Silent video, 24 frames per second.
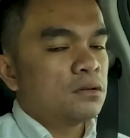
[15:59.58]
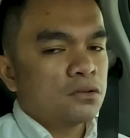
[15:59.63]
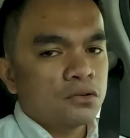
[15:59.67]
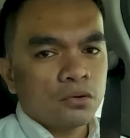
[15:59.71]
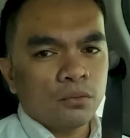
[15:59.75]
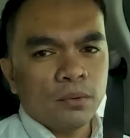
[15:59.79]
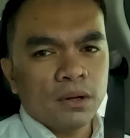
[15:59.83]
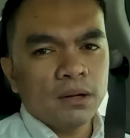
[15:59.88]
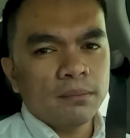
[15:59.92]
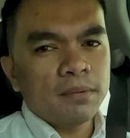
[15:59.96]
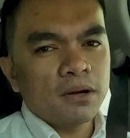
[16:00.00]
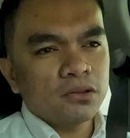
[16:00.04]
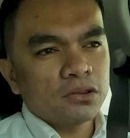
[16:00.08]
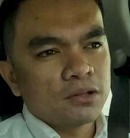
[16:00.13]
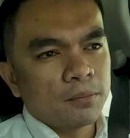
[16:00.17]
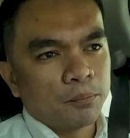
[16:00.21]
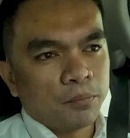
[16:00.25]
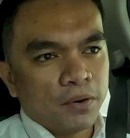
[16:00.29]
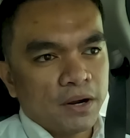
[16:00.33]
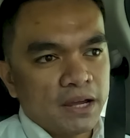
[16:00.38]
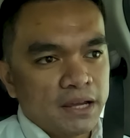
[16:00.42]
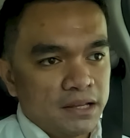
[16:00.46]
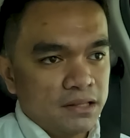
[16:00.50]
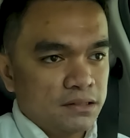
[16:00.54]
So what about the
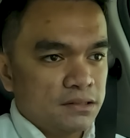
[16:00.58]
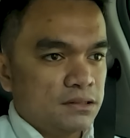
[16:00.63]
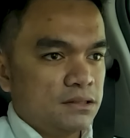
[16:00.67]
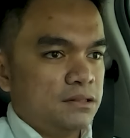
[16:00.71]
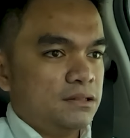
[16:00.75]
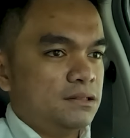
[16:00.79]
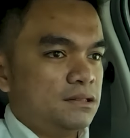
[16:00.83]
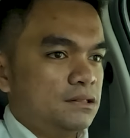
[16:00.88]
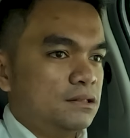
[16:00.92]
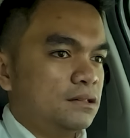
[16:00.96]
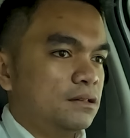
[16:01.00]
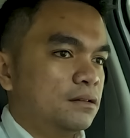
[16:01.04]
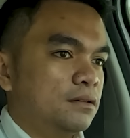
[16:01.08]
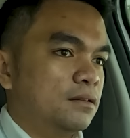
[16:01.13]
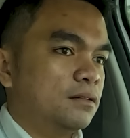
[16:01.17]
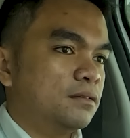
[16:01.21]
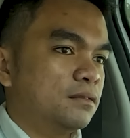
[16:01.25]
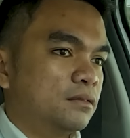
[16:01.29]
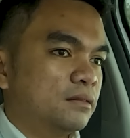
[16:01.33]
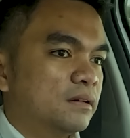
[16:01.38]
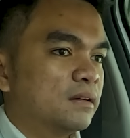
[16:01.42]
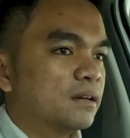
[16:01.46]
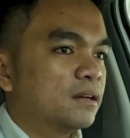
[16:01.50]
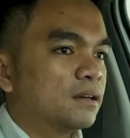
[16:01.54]
price?
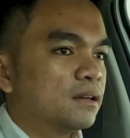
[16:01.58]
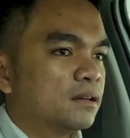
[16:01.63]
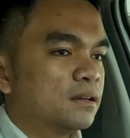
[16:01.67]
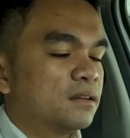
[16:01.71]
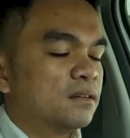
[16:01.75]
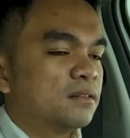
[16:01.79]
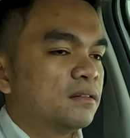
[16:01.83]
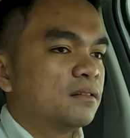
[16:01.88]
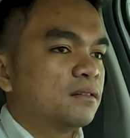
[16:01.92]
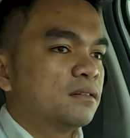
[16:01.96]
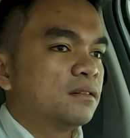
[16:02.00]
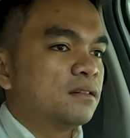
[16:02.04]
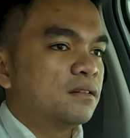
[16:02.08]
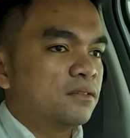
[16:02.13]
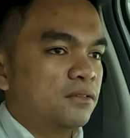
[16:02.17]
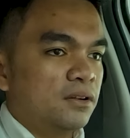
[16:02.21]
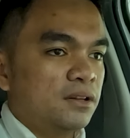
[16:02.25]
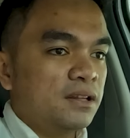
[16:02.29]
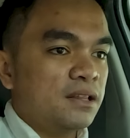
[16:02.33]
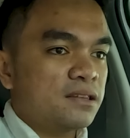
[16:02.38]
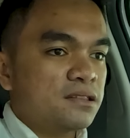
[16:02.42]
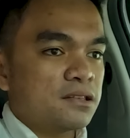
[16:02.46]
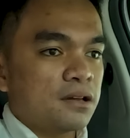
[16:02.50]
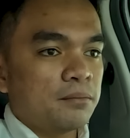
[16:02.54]

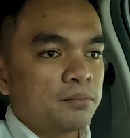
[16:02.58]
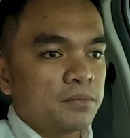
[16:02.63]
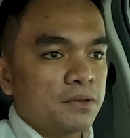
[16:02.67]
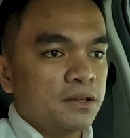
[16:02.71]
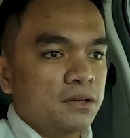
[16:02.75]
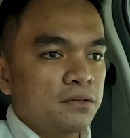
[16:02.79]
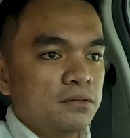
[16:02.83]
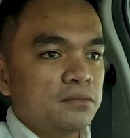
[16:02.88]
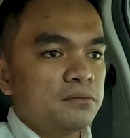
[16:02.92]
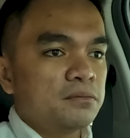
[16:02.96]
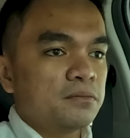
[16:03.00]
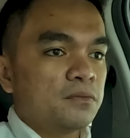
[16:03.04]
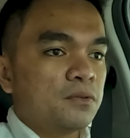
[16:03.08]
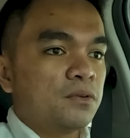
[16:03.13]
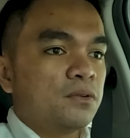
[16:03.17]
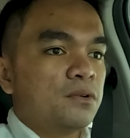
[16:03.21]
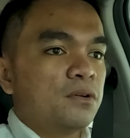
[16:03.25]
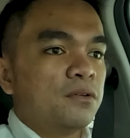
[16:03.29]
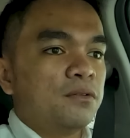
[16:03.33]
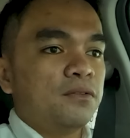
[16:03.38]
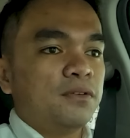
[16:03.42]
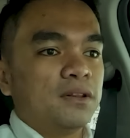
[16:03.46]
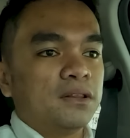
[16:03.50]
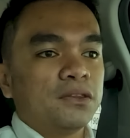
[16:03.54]
Well, that's something
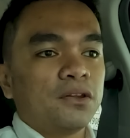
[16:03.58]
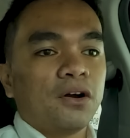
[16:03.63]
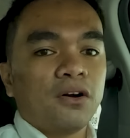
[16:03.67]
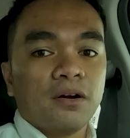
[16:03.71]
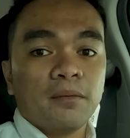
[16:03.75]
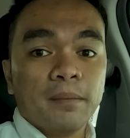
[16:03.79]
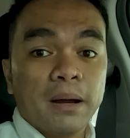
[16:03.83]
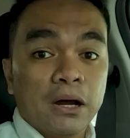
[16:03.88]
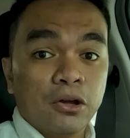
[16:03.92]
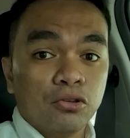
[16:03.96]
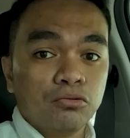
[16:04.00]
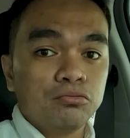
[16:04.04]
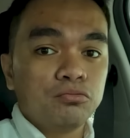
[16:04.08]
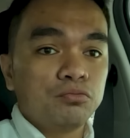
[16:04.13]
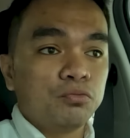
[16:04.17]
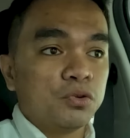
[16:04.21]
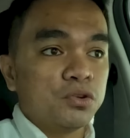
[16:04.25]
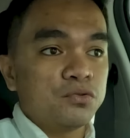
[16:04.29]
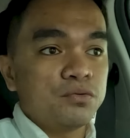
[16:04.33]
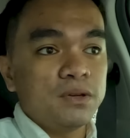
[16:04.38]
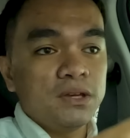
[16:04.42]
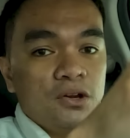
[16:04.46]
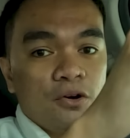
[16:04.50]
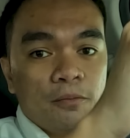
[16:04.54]
we'll talk about
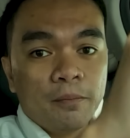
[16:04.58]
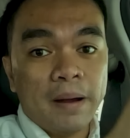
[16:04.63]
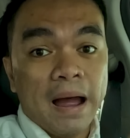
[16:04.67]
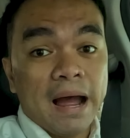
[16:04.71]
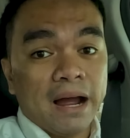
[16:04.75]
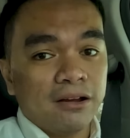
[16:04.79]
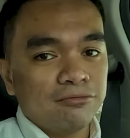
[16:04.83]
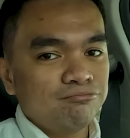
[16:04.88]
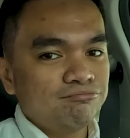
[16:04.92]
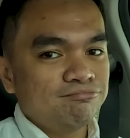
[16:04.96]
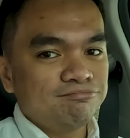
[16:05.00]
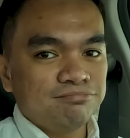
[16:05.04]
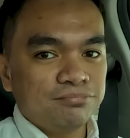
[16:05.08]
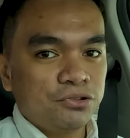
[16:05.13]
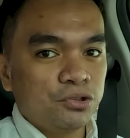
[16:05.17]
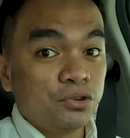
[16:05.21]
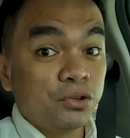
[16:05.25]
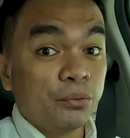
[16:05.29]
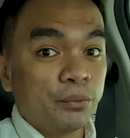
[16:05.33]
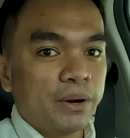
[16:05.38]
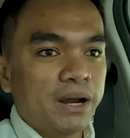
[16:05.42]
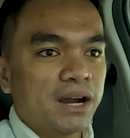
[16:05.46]
once we go back to the